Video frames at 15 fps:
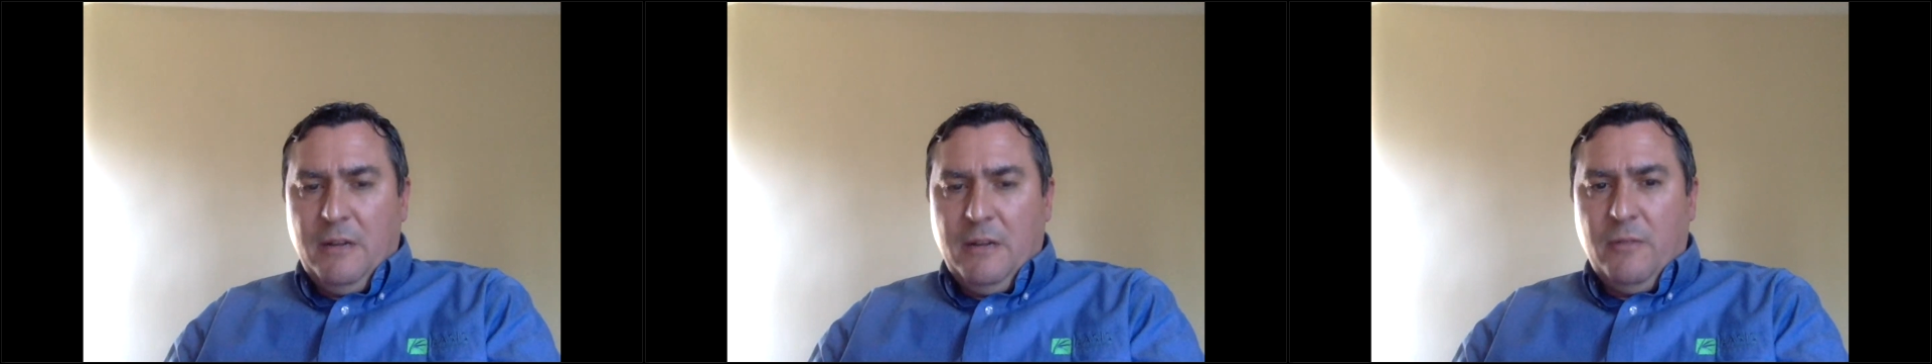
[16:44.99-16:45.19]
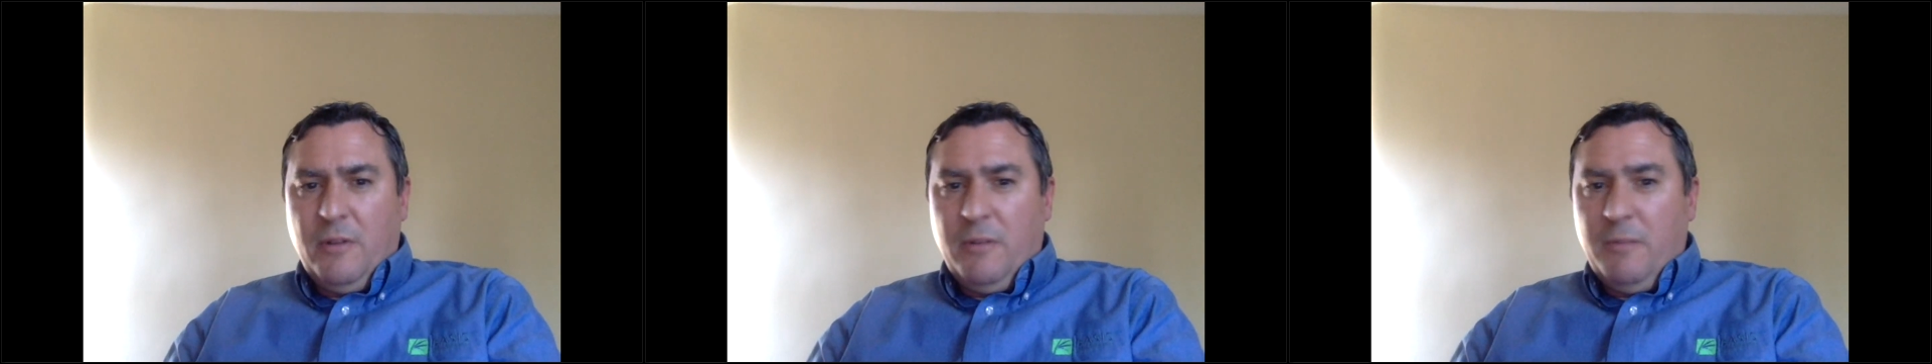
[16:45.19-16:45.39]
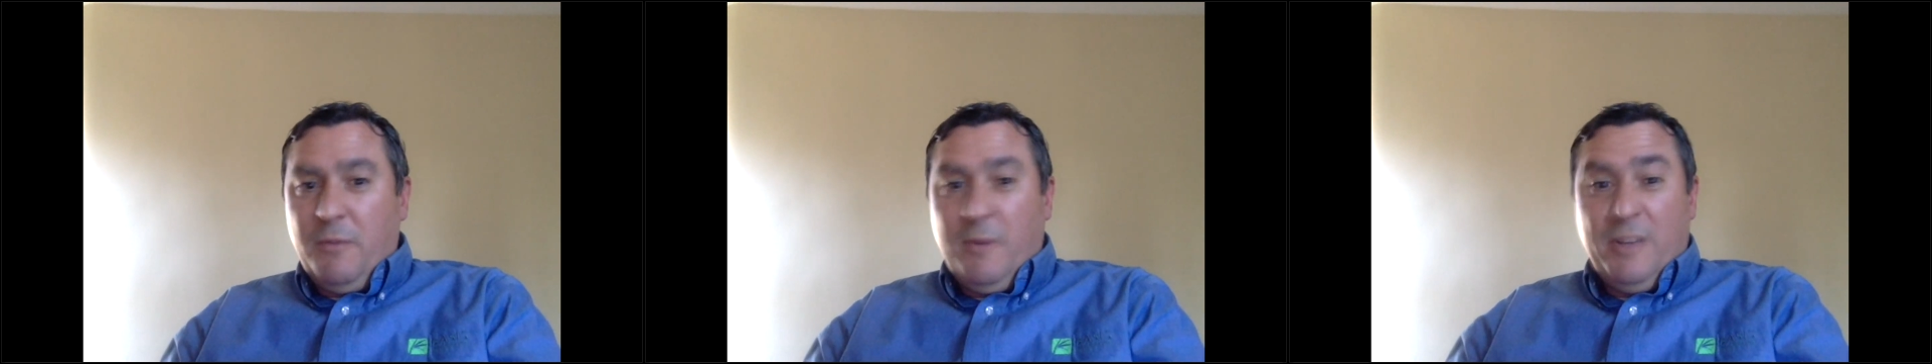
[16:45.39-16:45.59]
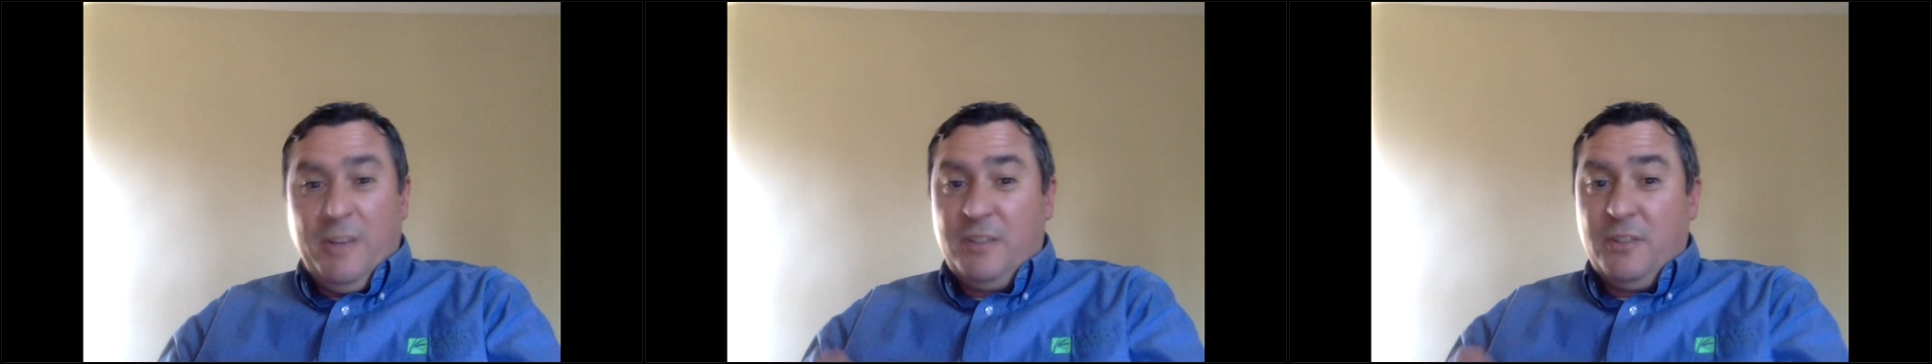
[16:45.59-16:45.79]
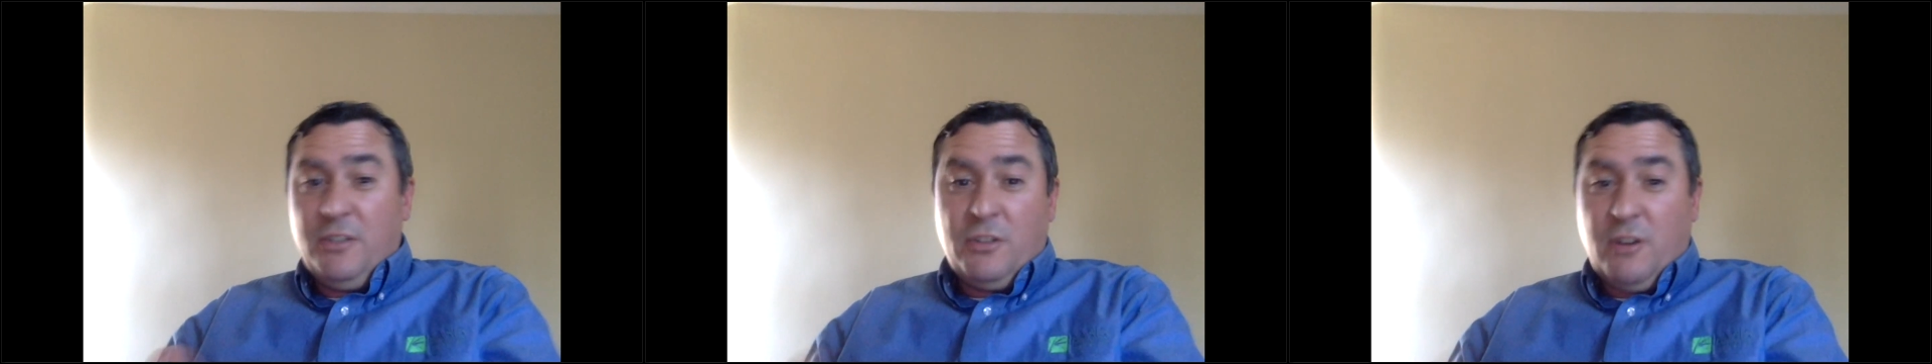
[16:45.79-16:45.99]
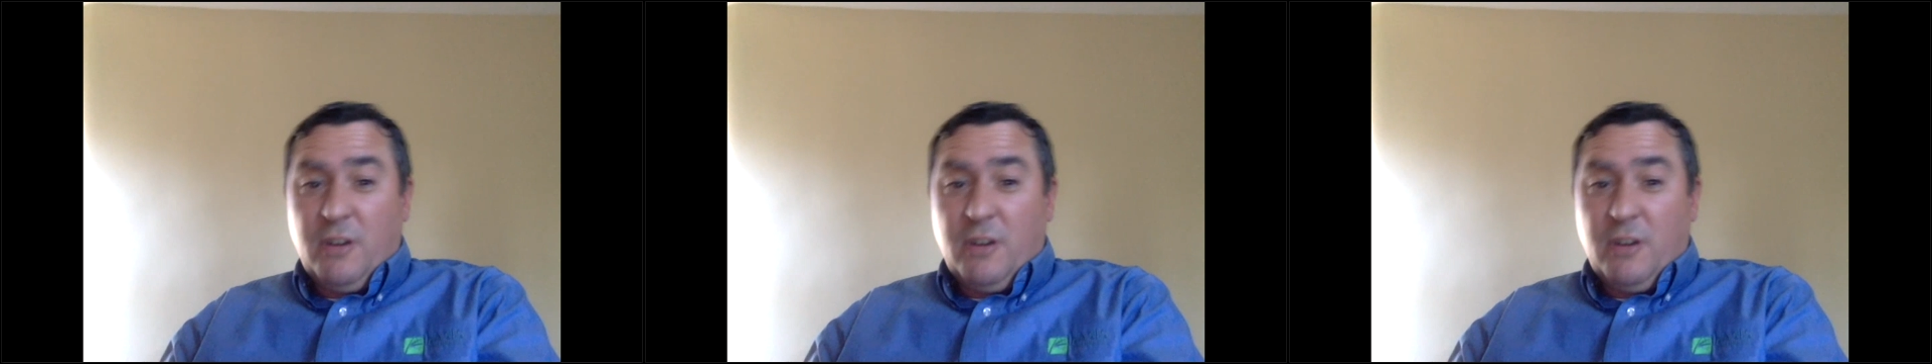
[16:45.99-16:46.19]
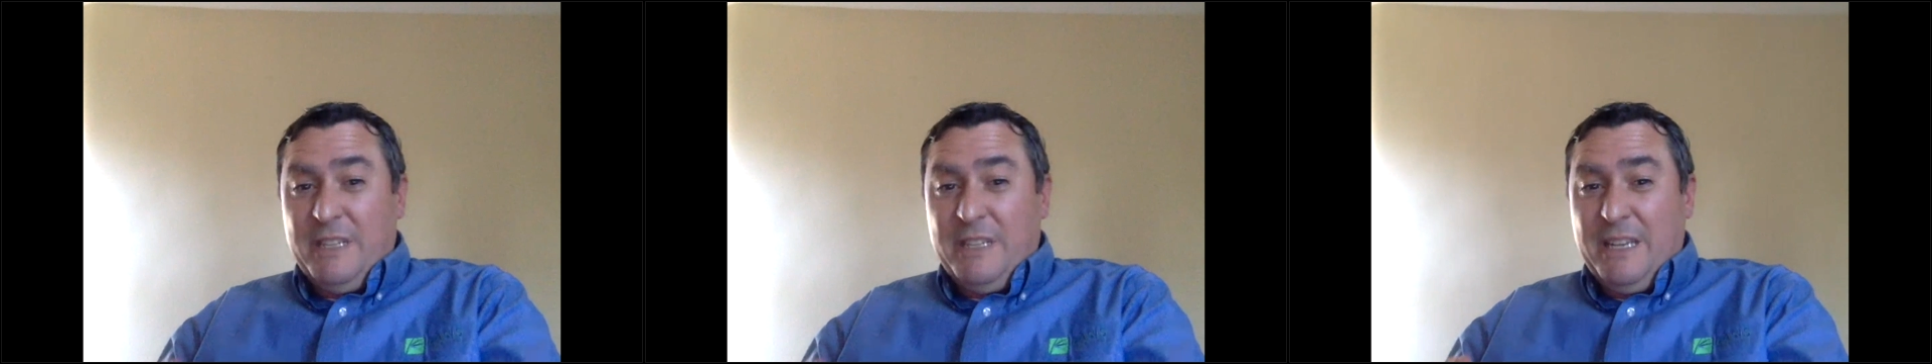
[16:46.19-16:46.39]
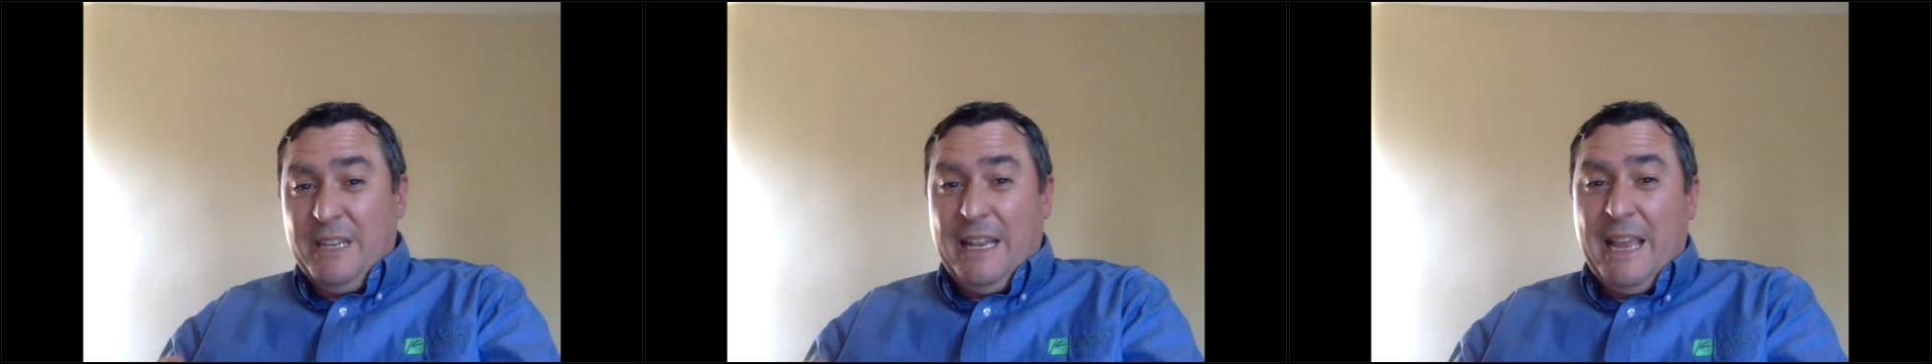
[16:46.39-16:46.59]
or my search target
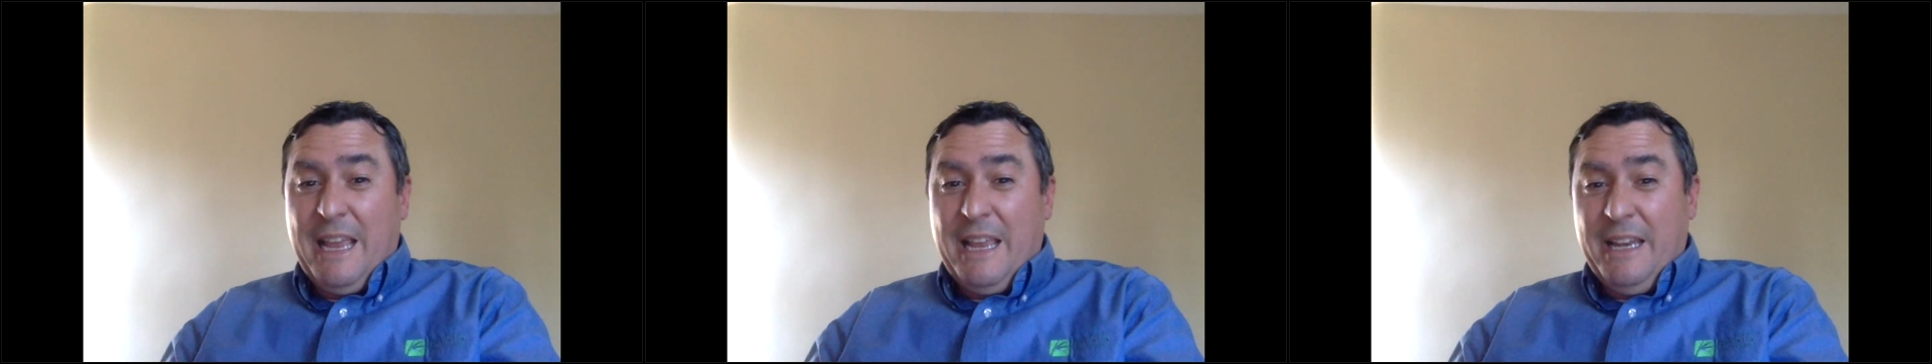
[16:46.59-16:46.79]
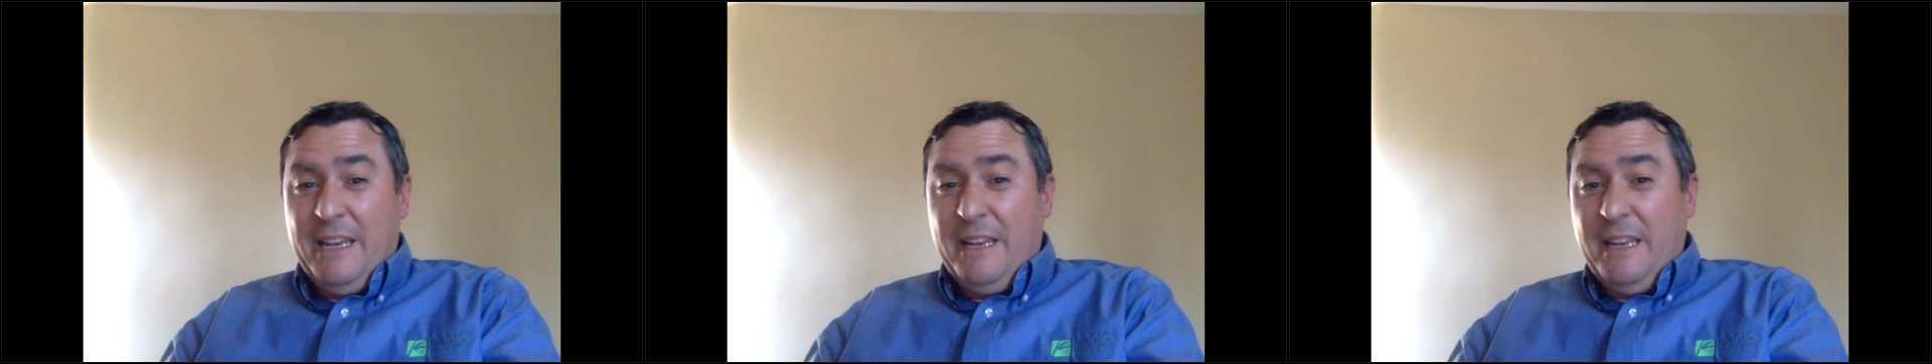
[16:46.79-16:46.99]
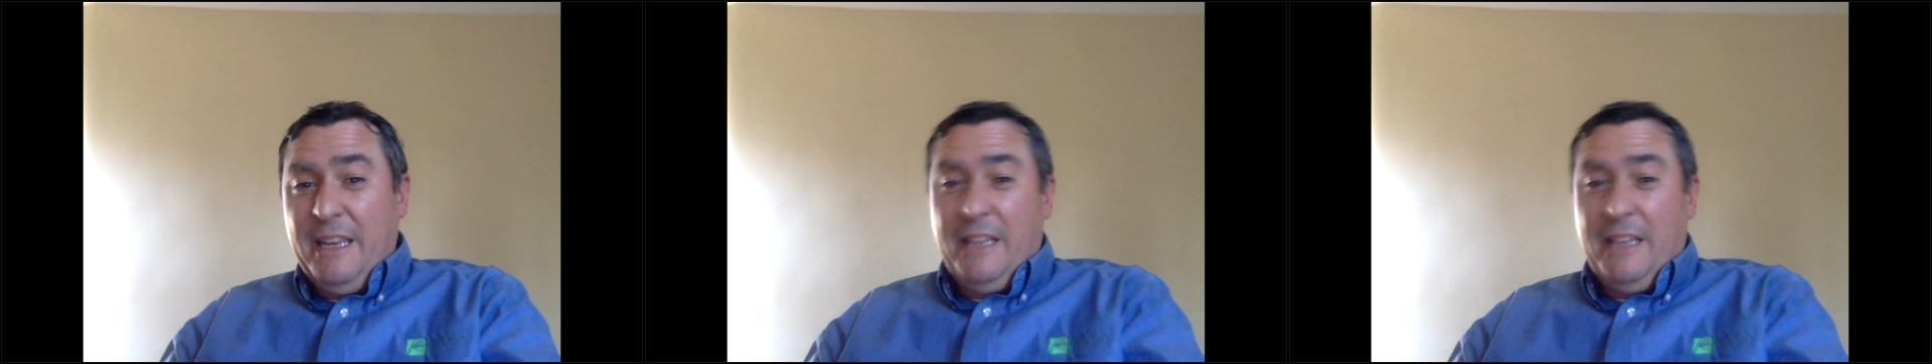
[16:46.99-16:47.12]
was in Latin